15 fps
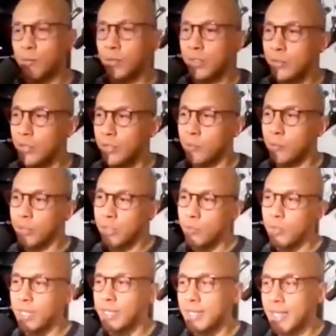and when
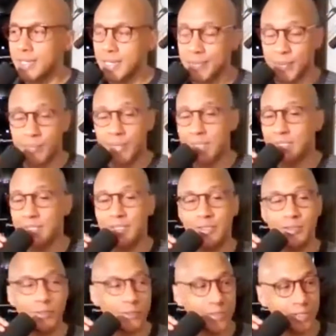you get that type of
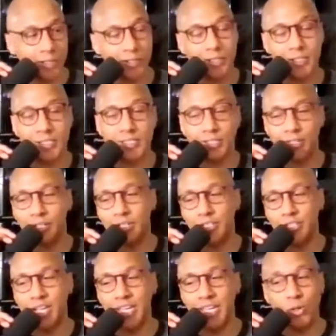message and you talking to Sir
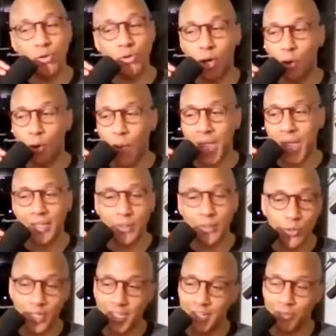RJ, you don't wait.
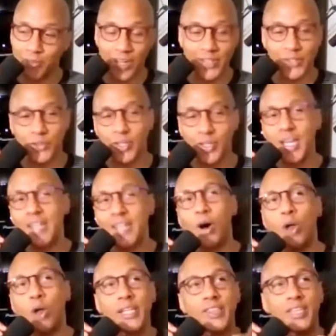You get right to it.
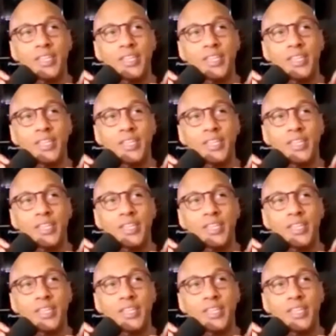The